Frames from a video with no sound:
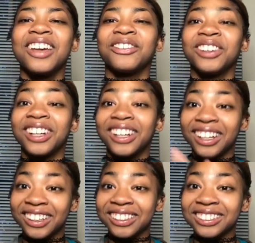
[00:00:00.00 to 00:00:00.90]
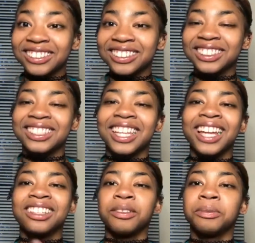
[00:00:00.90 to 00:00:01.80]
Well,
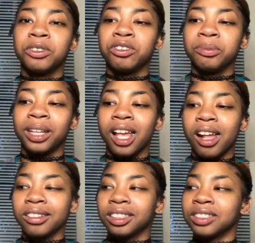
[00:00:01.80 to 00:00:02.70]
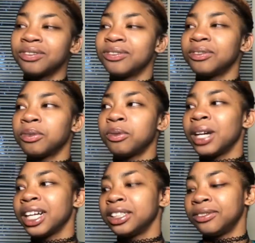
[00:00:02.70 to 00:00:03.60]
take the movement of
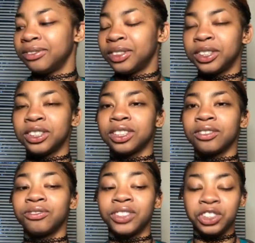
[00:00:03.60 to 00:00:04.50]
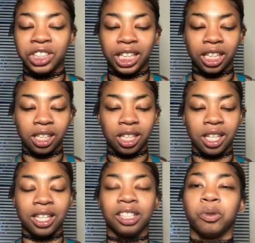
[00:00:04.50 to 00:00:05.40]
where you feel yourself fidgeting,
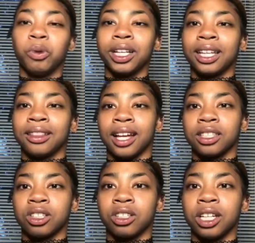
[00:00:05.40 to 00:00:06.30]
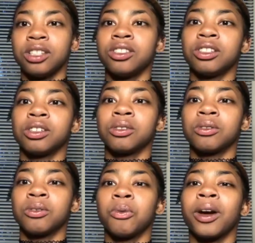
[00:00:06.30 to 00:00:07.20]
and what can that turn into?
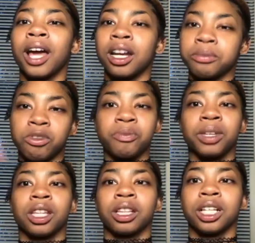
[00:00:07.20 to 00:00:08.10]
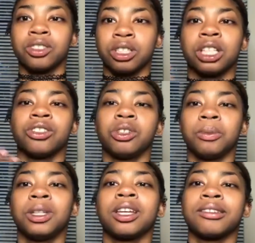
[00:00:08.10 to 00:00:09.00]
What kind of movement can that turn into?
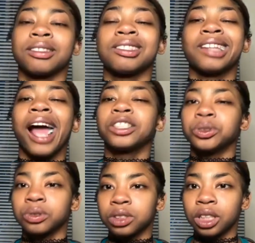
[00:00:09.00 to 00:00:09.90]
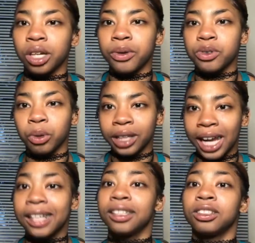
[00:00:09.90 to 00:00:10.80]
Because it's natural to you, it's
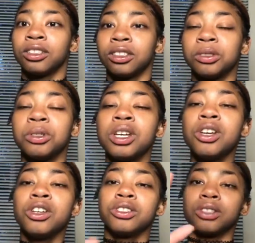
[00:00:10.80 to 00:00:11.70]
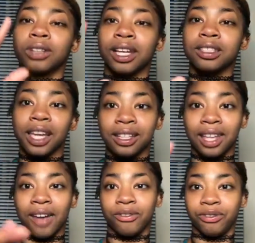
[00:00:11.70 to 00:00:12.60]
organic to you. So like, take
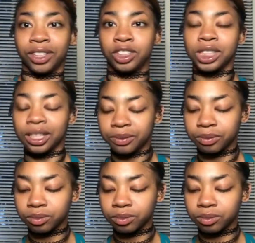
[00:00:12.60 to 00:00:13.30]
that fidget,